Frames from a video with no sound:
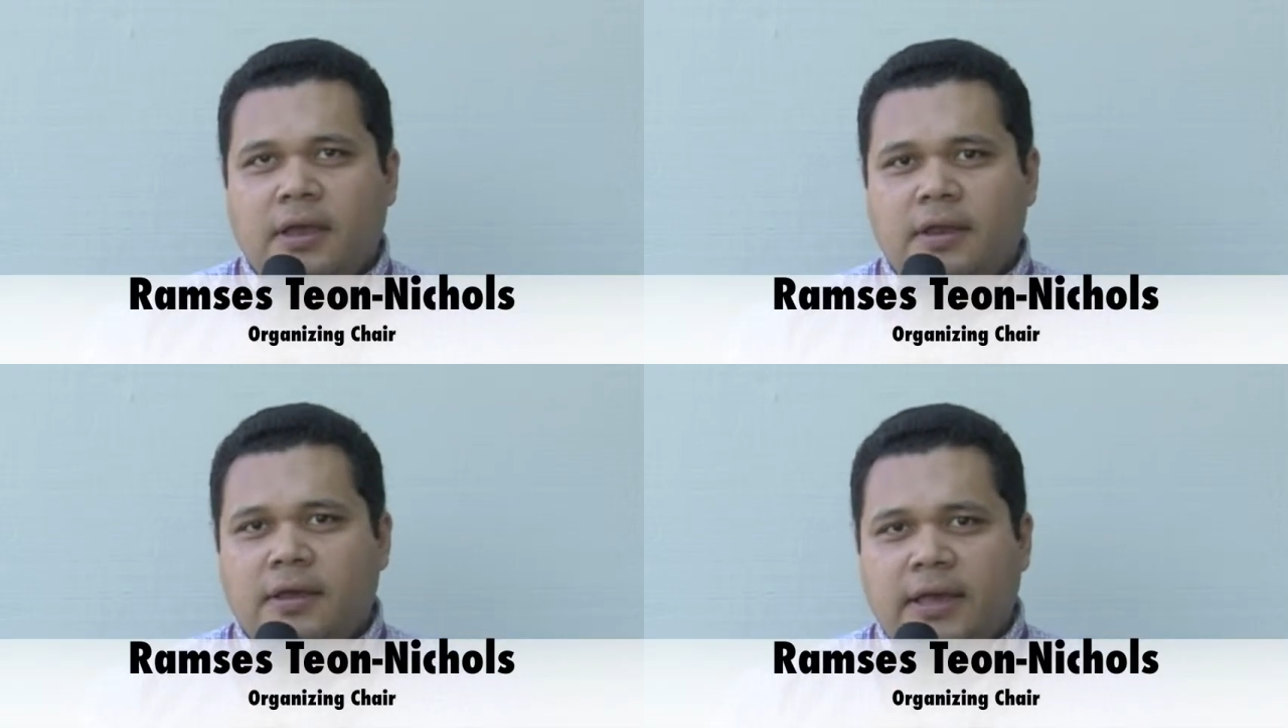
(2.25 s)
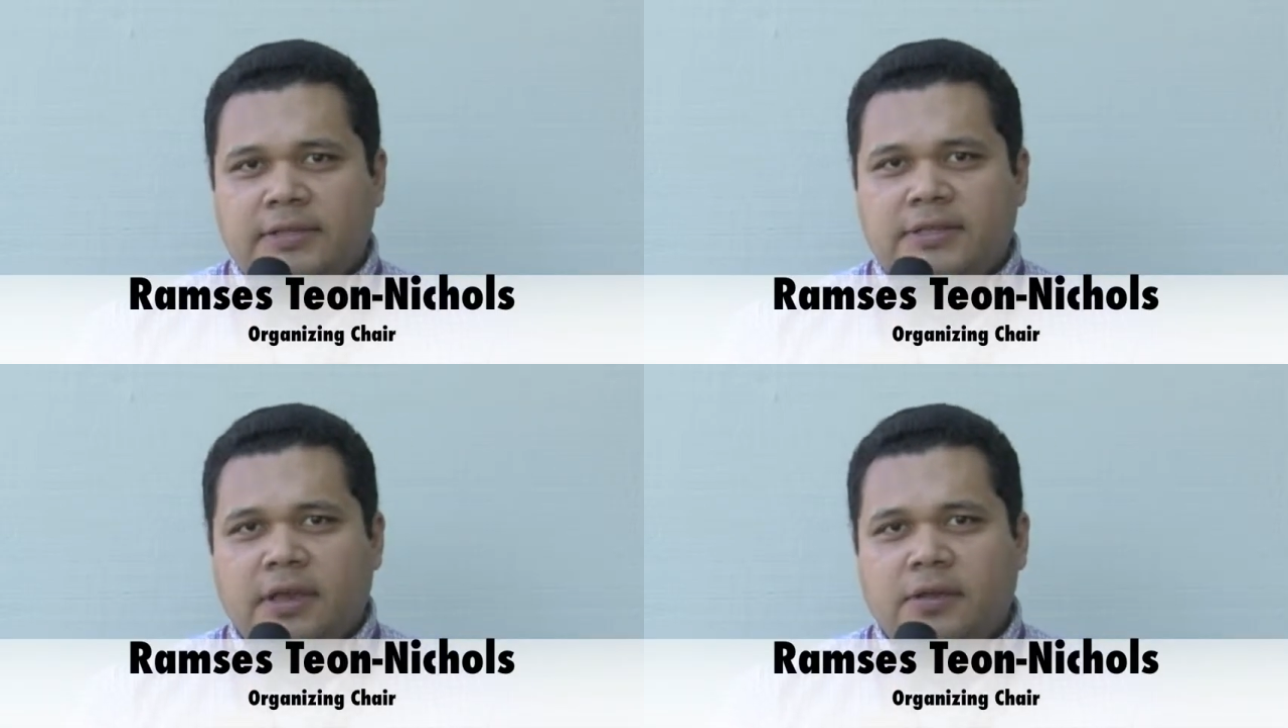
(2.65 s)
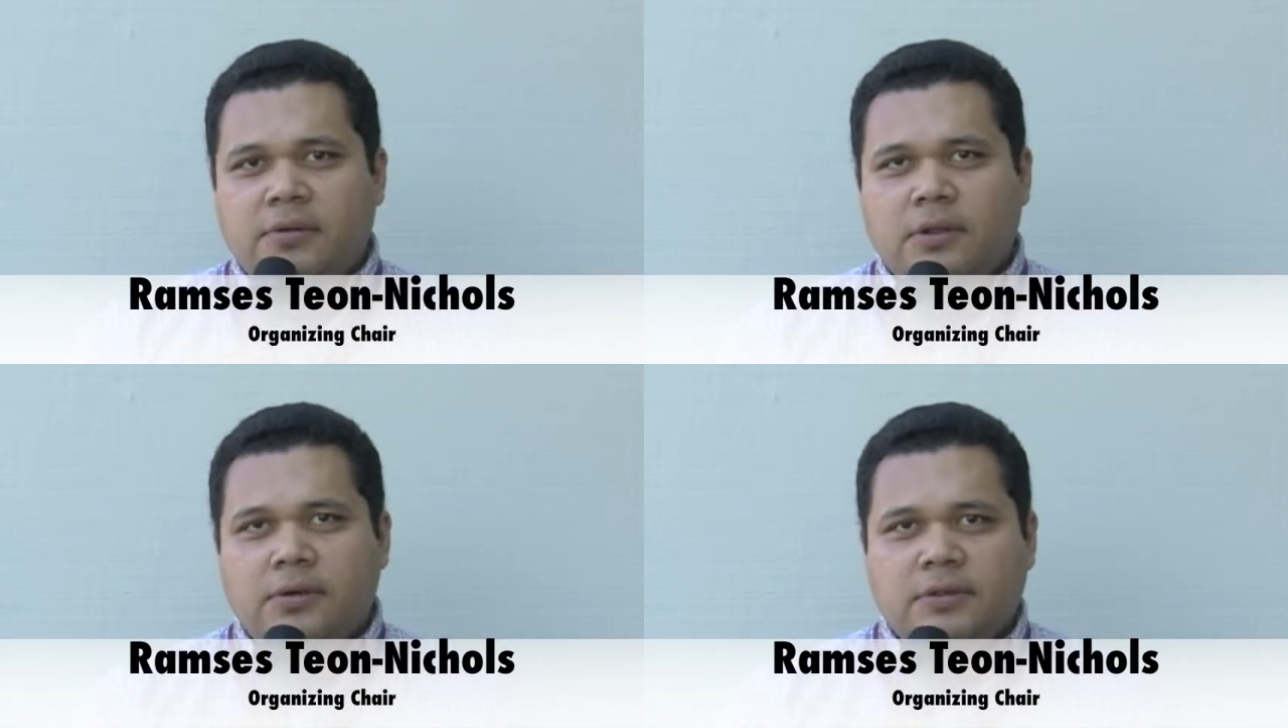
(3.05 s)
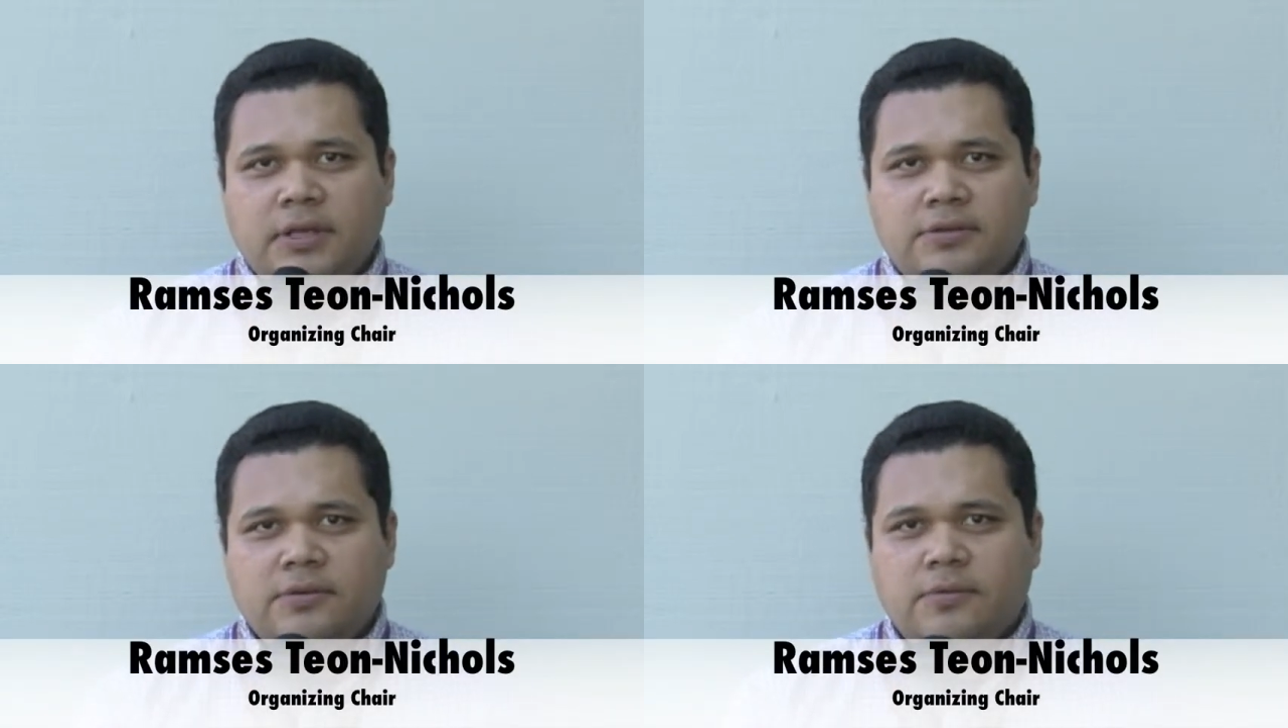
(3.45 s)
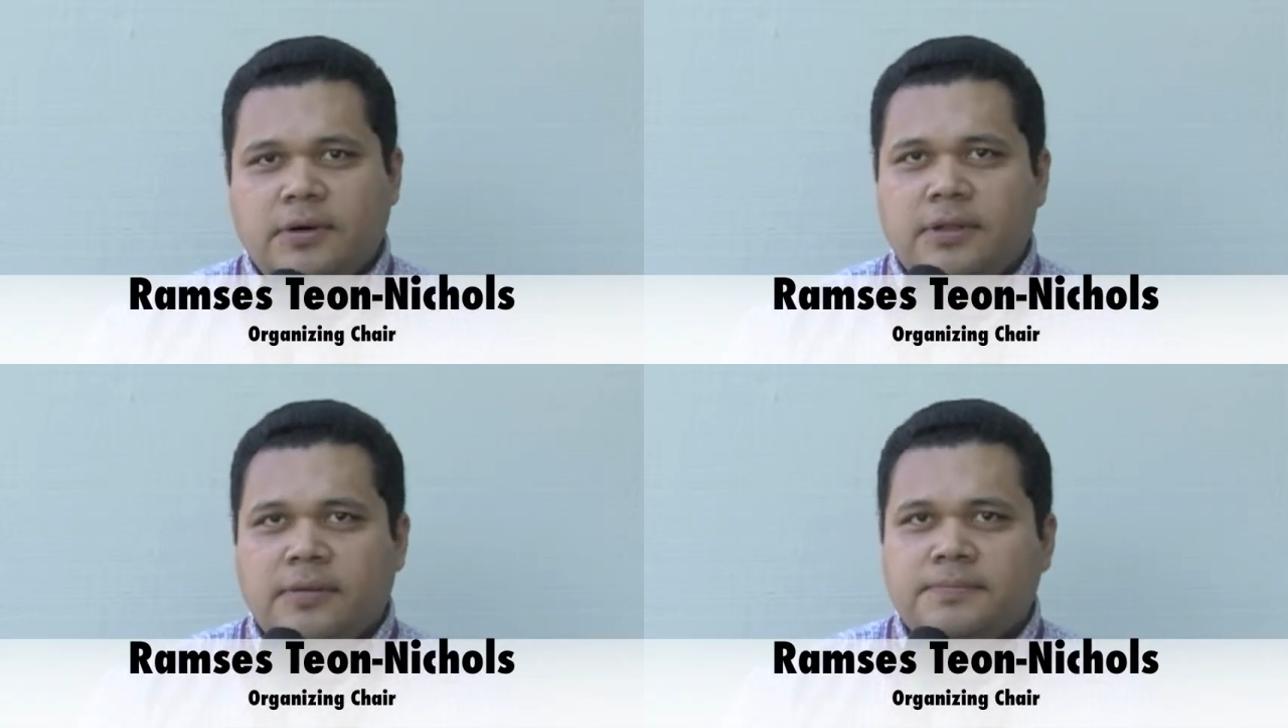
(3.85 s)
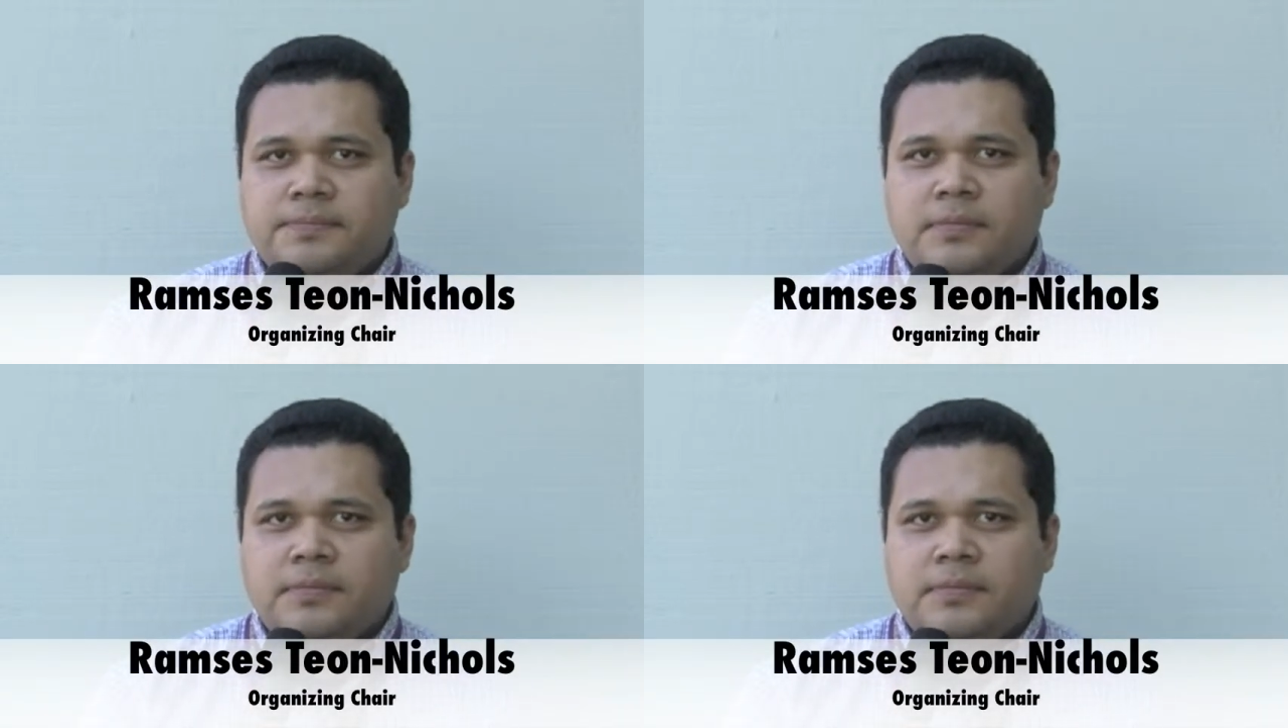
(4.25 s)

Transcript: at uh, SEIU Local 1021